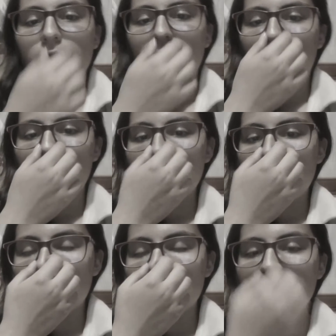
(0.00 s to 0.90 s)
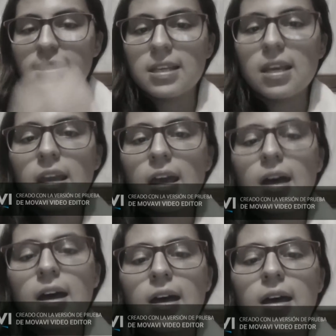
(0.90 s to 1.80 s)
We never see
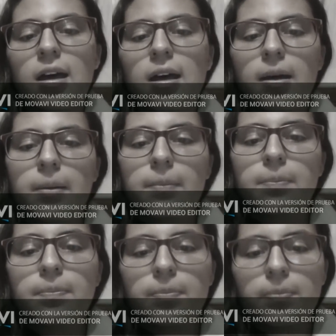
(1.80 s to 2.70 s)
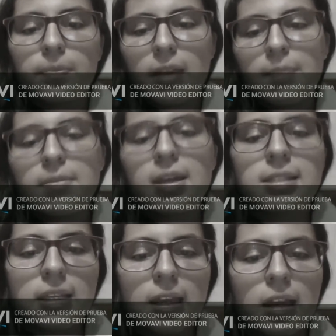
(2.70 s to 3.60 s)
a
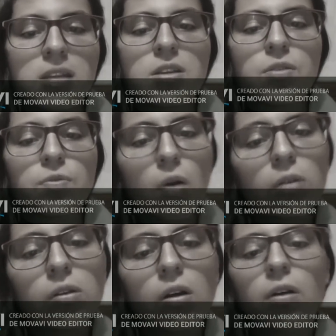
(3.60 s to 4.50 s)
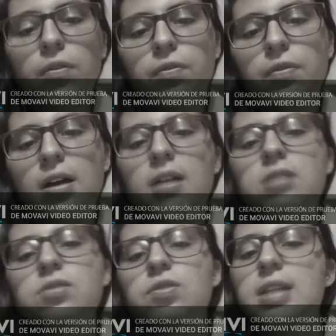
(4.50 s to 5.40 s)
Mexican in the role of
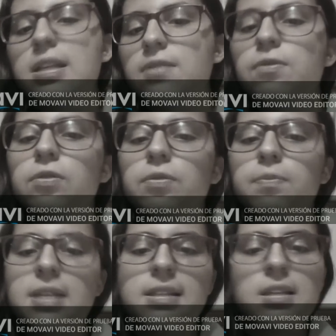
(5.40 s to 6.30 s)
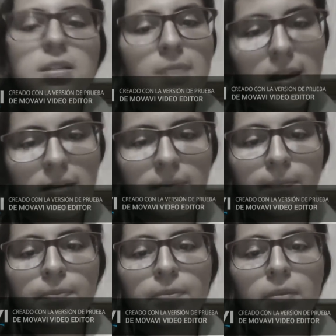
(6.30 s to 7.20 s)
a successful businessman
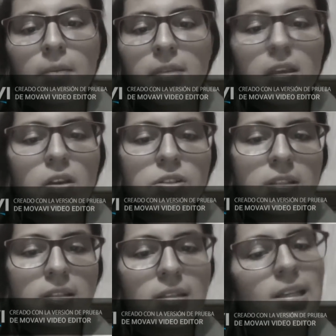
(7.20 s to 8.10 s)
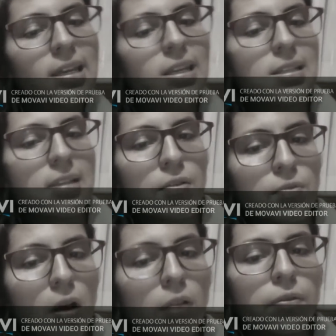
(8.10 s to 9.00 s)
because it is a
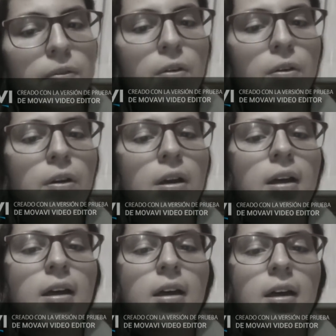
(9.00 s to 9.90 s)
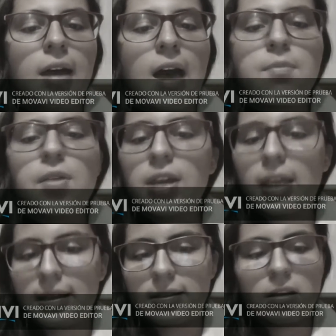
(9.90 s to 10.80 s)
role for
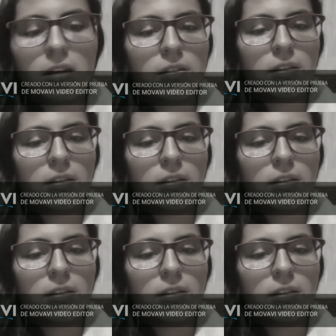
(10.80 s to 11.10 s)
Americans, not